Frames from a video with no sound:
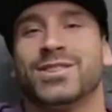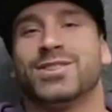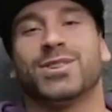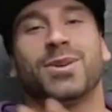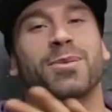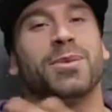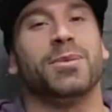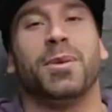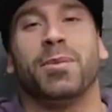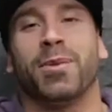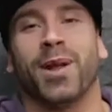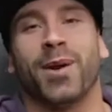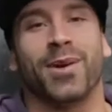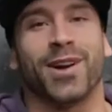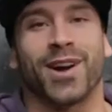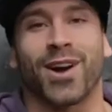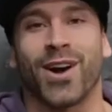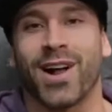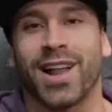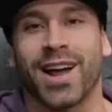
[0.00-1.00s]
There's so many people I
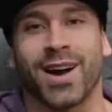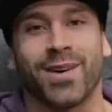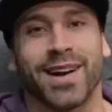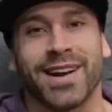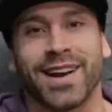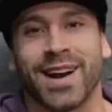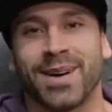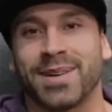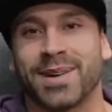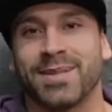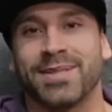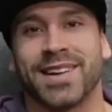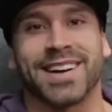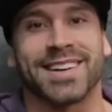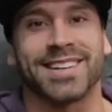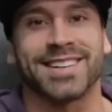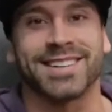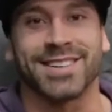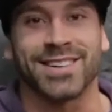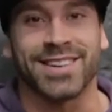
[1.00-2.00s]
want to call out right now, but I'm
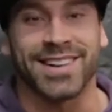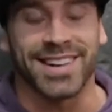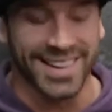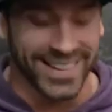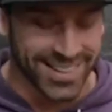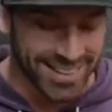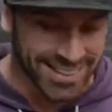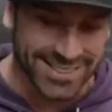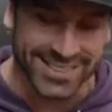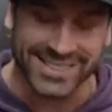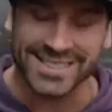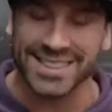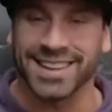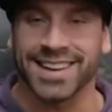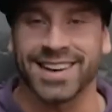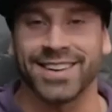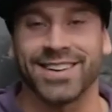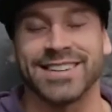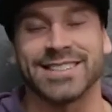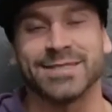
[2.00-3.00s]
not going to do it because it's
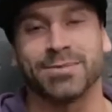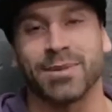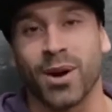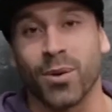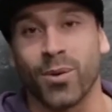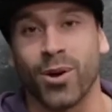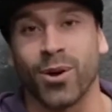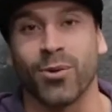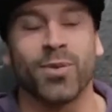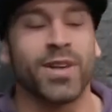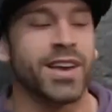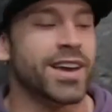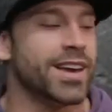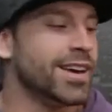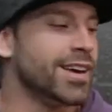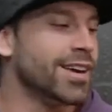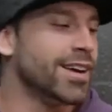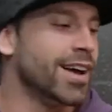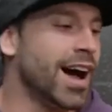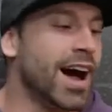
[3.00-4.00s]
hilarious, but I won't.
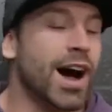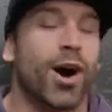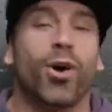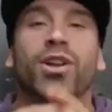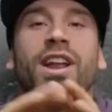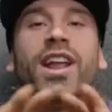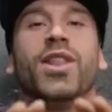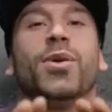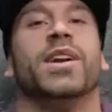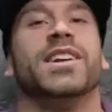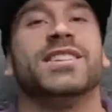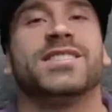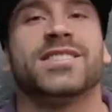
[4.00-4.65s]
Oh, another one.